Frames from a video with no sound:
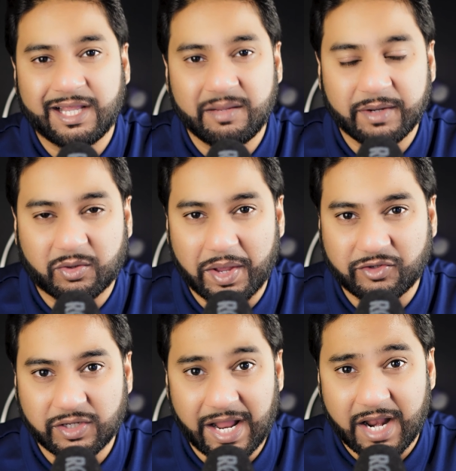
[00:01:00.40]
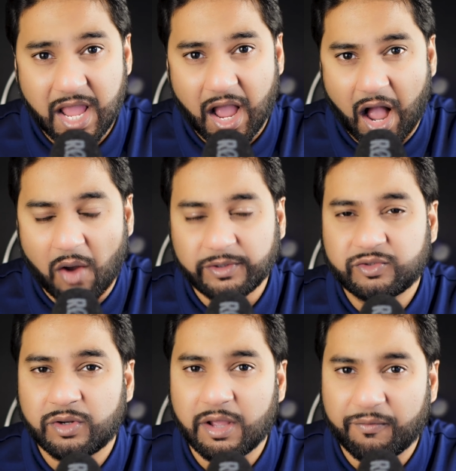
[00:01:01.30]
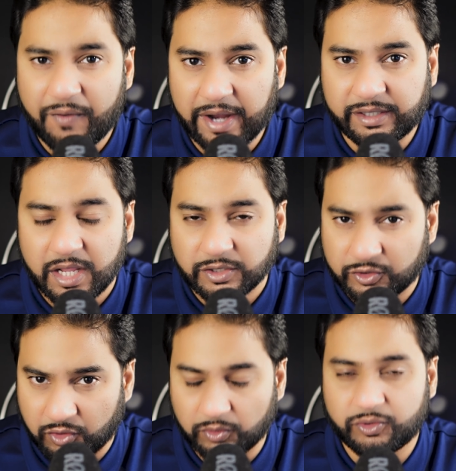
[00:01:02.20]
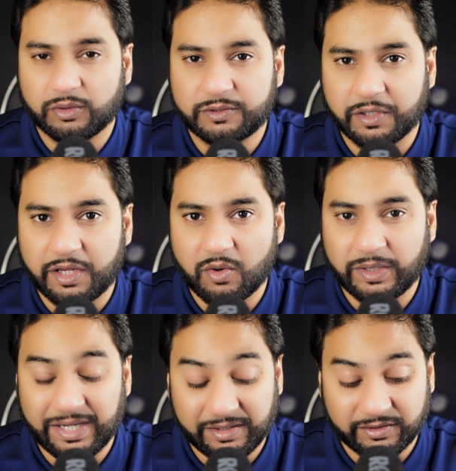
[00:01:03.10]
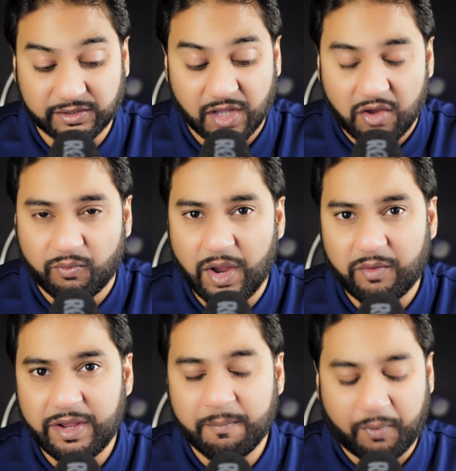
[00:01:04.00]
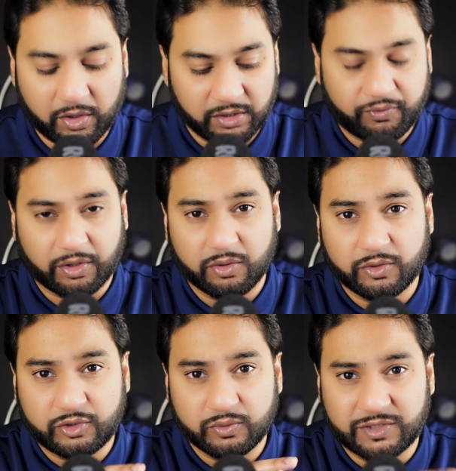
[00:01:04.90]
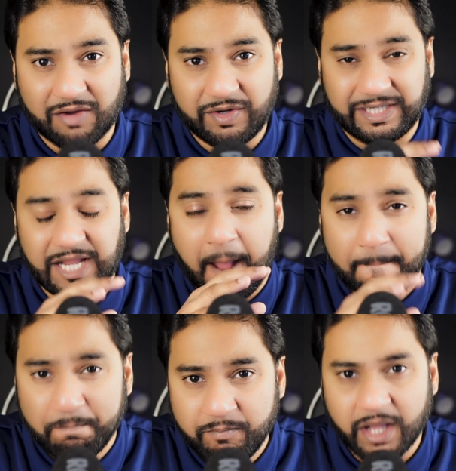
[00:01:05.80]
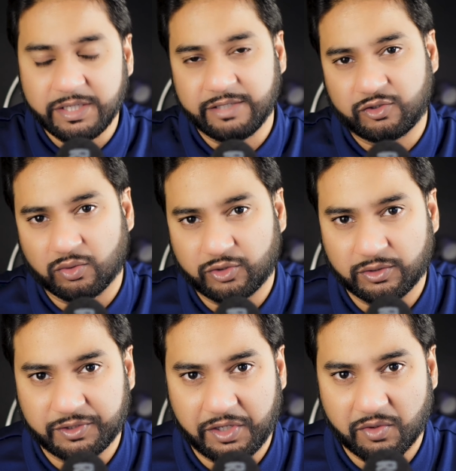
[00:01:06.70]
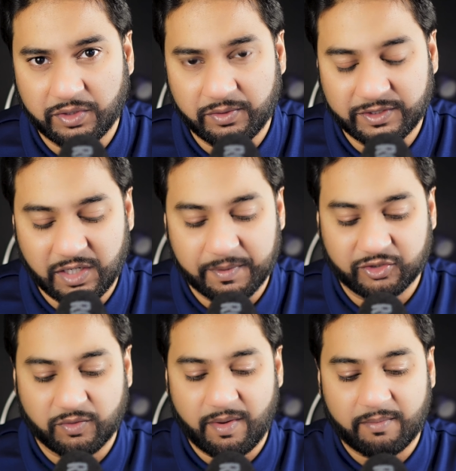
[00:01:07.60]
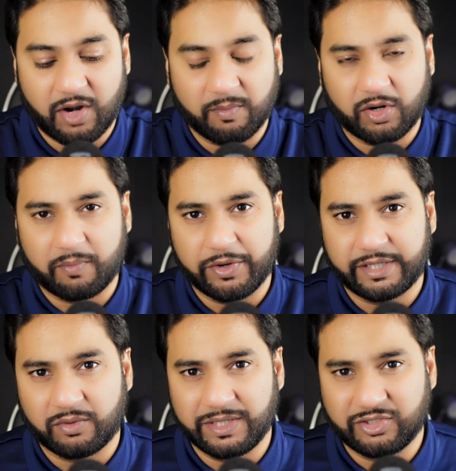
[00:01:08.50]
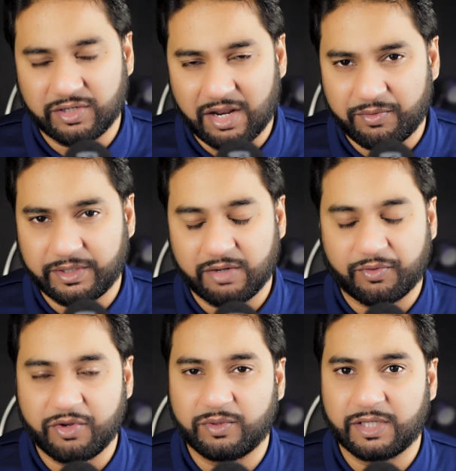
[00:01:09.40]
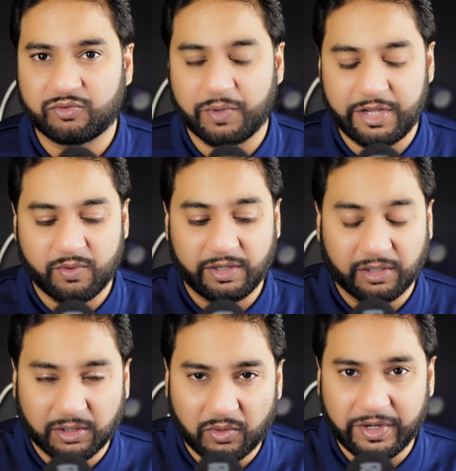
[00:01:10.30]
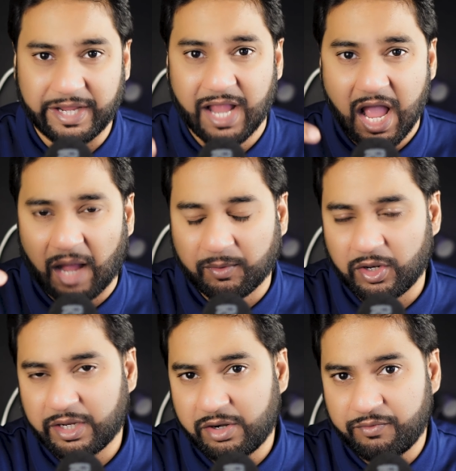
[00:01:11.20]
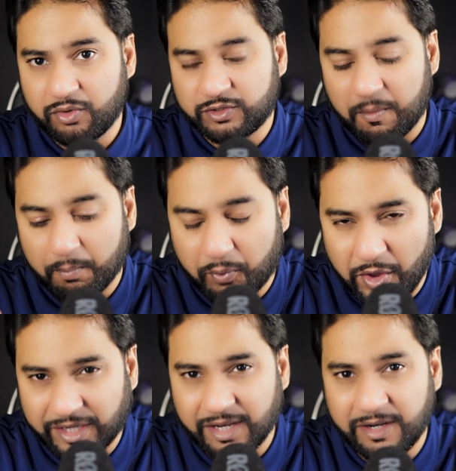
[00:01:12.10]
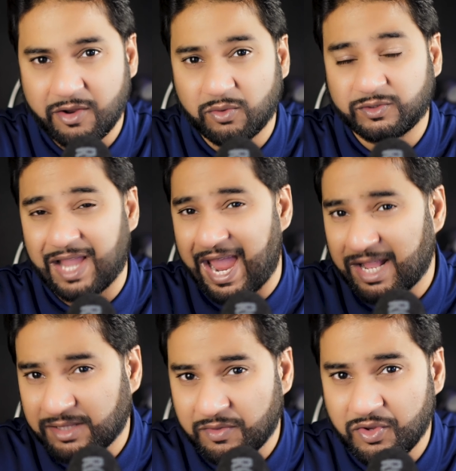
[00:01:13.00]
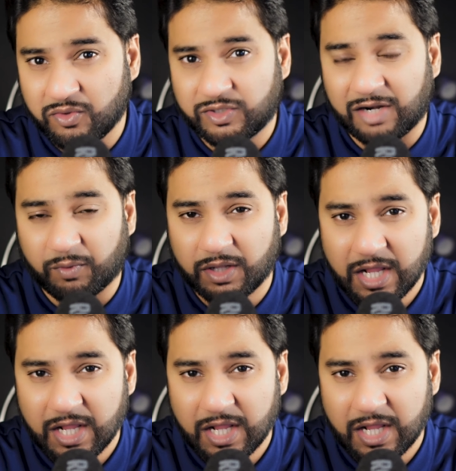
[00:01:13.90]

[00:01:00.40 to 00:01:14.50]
immigration and how it's going to affect social security. This is very important for close to 70 million social security recipients. Remember, I'm going to break down each and everything for you in this video, including I'm going to give you some breaking news and the news that will